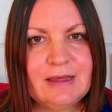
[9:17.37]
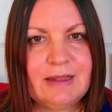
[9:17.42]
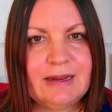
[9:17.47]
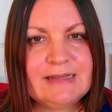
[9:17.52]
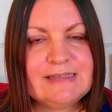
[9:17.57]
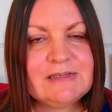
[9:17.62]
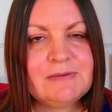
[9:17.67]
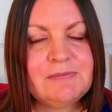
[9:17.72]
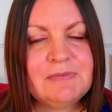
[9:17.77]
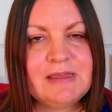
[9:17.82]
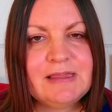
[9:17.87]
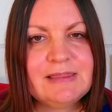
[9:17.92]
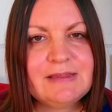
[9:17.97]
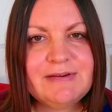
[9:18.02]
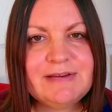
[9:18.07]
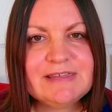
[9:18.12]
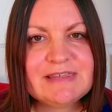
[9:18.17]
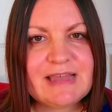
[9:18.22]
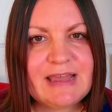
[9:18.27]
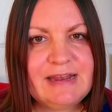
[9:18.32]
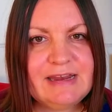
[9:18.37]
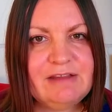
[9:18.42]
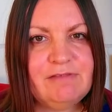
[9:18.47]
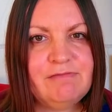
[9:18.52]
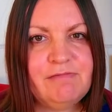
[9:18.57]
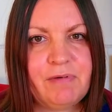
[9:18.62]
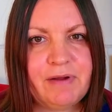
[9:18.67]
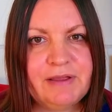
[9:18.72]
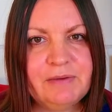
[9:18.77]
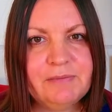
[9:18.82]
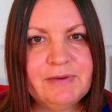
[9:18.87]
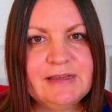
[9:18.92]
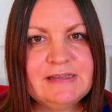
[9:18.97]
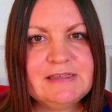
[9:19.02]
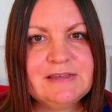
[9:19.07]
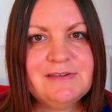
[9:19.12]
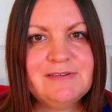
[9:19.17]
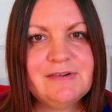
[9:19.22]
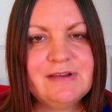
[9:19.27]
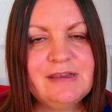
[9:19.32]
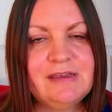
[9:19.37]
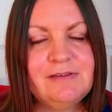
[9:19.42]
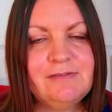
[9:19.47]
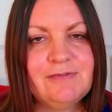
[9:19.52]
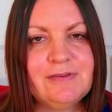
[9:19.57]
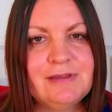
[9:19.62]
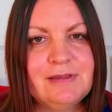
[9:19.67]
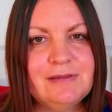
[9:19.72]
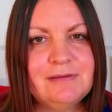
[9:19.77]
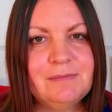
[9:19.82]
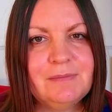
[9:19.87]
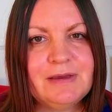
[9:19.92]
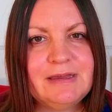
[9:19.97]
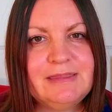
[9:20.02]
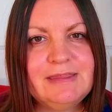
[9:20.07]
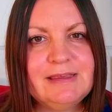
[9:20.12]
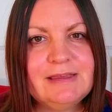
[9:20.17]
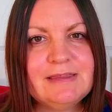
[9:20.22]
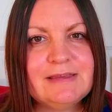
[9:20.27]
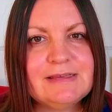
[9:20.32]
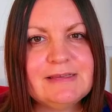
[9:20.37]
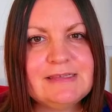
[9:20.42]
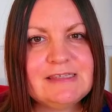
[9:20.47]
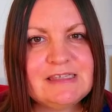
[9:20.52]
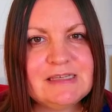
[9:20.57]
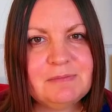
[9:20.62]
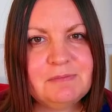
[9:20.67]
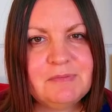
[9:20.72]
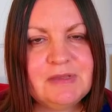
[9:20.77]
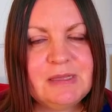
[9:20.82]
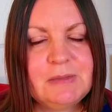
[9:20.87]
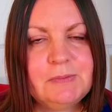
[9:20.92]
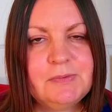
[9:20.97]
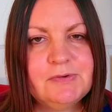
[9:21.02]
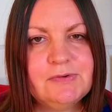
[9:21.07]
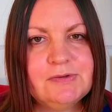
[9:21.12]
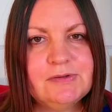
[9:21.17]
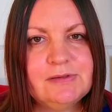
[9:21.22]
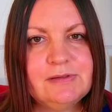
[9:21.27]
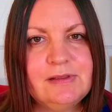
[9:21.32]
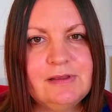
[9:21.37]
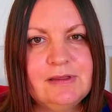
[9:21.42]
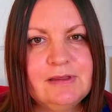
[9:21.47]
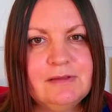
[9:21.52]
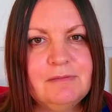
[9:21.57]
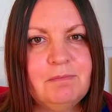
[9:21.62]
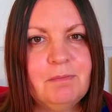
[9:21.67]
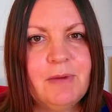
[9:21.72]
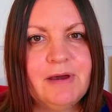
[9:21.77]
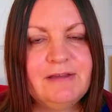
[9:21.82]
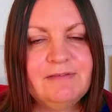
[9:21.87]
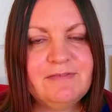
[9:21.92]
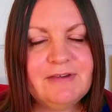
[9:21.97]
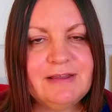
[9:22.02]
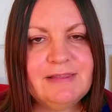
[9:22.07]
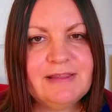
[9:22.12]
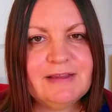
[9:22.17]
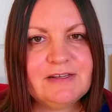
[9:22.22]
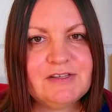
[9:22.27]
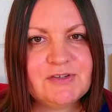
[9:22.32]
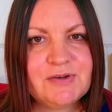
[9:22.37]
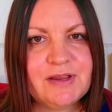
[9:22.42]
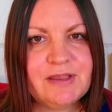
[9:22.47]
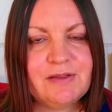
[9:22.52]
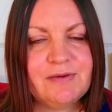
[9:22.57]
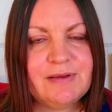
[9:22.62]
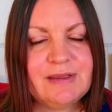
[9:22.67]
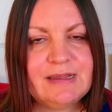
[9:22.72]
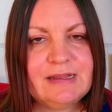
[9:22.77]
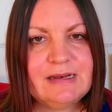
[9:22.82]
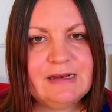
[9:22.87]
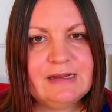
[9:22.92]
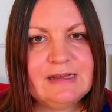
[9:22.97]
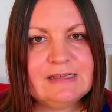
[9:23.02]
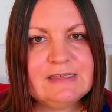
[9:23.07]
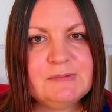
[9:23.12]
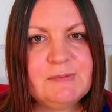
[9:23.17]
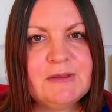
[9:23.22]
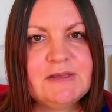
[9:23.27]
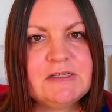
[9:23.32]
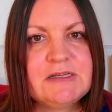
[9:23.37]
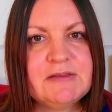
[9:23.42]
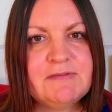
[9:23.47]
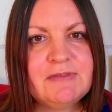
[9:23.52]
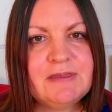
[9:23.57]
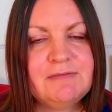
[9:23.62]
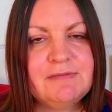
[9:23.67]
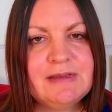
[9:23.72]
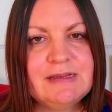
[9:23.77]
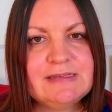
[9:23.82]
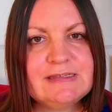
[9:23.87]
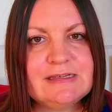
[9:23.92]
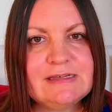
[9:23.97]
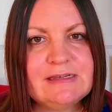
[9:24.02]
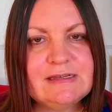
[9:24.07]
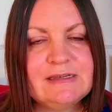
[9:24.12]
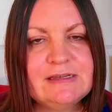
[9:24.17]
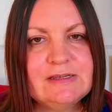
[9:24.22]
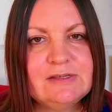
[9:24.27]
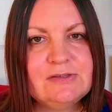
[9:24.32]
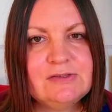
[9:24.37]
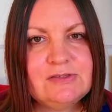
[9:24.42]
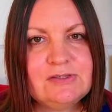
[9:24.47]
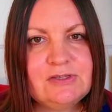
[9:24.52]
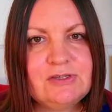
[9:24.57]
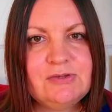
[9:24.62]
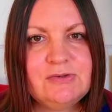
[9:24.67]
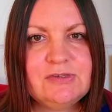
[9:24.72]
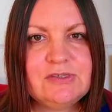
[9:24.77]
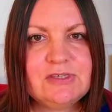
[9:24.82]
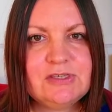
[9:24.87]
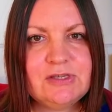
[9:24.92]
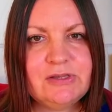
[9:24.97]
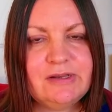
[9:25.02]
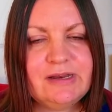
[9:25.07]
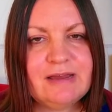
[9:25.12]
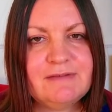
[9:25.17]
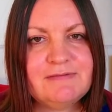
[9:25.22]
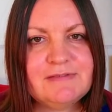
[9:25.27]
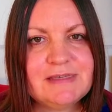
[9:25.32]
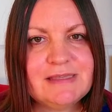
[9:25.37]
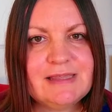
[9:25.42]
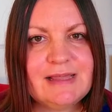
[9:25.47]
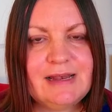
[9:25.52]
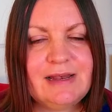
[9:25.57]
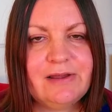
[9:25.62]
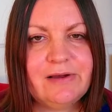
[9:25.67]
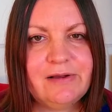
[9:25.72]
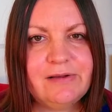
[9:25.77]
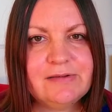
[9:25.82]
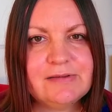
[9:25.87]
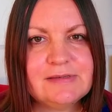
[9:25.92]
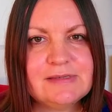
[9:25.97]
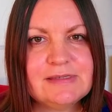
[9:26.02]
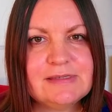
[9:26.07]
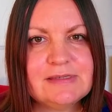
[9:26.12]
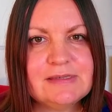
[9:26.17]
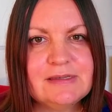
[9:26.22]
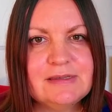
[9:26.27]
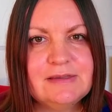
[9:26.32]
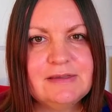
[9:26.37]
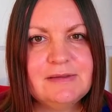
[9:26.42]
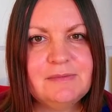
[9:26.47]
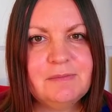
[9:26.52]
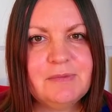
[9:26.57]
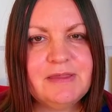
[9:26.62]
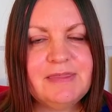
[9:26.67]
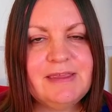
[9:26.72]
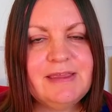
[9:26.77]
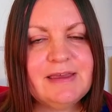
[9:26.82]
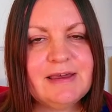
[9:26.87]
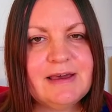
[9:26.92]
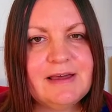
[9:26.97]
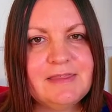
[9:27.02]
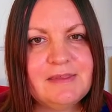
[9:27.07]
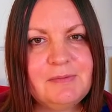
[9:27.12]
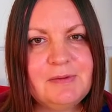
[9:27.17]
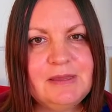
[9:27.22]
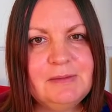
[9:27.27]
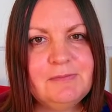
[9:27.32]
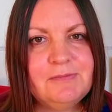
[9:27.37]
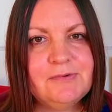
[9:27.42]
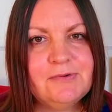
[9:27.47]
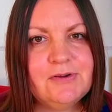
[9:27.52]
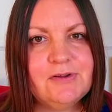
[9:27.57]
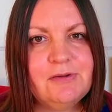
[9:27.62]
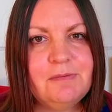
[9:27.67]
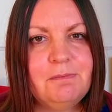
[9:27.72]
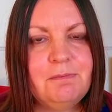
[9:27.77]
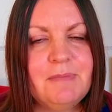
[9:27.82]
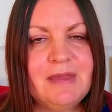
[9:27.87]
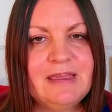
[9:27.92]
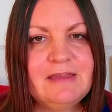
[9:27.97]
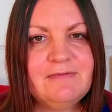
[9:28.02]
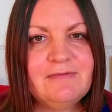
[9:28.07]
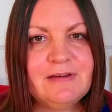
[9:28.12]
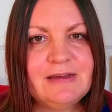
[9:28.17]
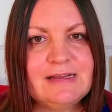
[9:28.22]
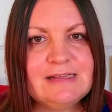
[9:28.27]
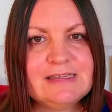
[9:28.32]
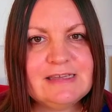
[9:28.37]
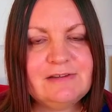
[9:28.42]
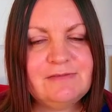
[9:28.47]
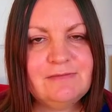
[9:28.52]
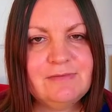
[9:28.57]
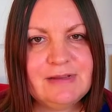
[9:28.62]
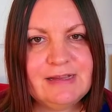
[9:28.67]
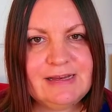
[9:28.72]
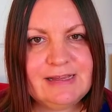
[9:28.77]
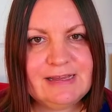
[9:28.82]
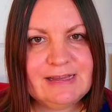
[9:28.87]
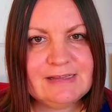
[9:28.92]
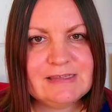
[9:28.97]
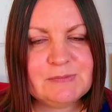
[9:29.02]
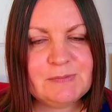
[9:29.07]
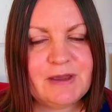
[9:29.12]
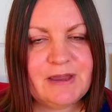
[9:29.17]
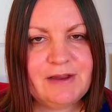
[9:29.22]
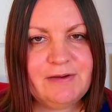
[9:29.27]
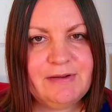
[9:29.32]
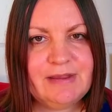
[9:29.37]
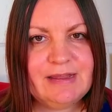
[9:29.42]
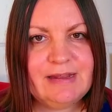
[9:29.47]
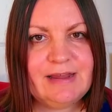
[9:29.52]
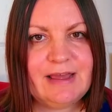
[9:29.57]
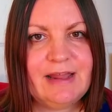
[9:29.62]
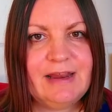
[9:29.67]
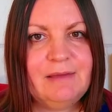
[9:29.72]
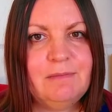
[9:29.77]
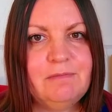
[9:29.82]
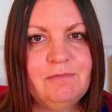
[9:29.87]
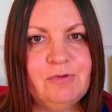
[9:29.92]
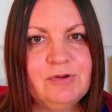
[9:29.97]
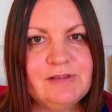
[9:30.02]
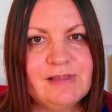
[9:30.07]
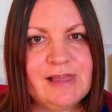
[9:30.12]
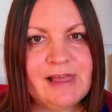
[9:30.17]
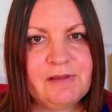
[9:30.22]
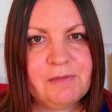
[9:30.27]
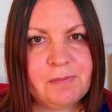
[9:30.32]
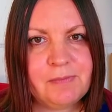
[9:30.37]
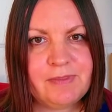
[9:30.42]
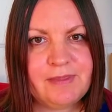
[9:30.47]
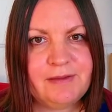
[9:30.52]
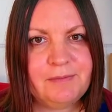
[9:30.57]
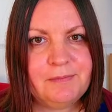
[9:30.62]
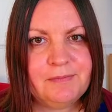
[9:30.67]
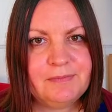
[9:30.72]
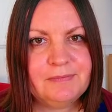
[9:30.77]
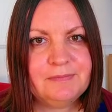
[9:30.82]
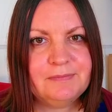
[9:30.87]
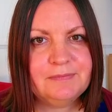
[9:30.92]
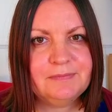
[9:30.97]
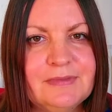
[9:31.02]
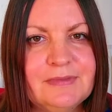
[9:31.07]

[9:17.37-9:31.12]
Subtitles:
And I don't think there is any right way to grieve, but I think that some people might find that triggering, especially if they read it too soon after their loss. But I think other people may find it really inspiring and it would help them.